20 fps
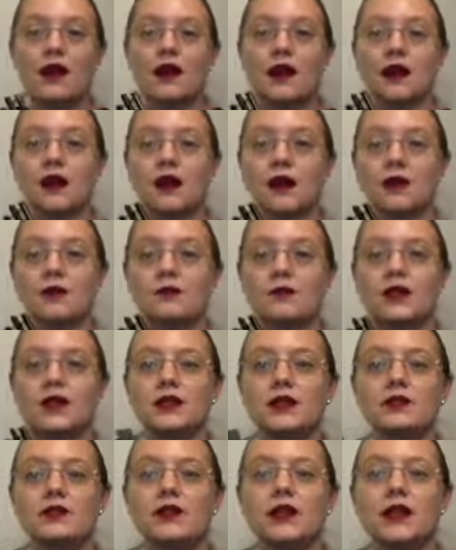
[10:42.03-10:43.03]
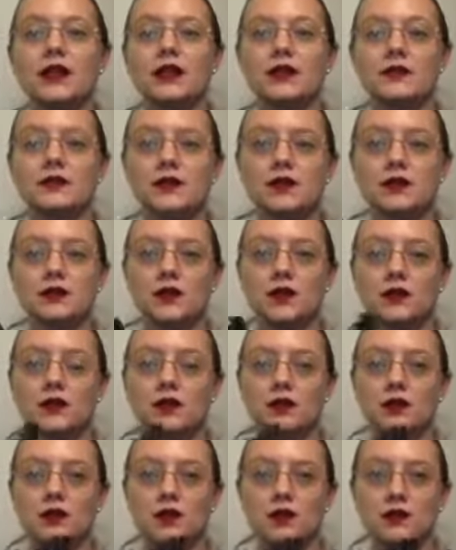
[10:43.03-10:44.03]
Um, and then you kind of can talk to
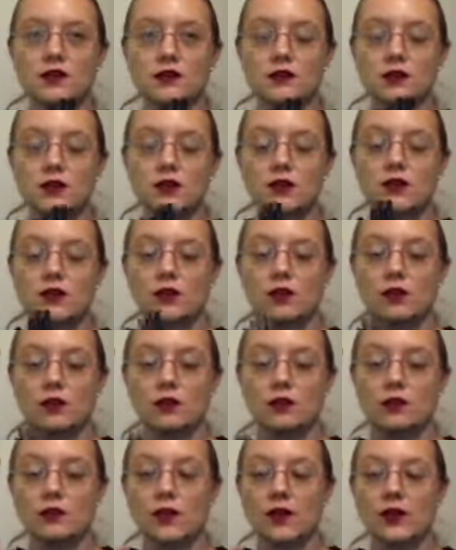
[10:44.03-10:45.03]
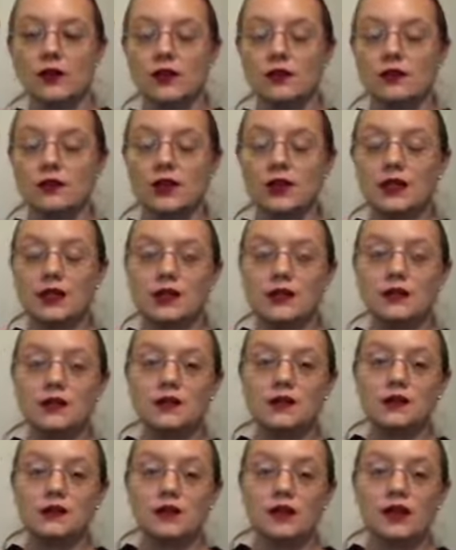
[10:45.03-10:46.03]
your customers to remind them it is
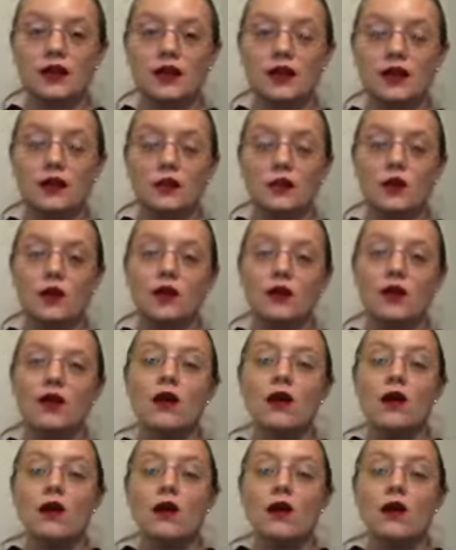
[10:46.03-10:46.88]
going to be a more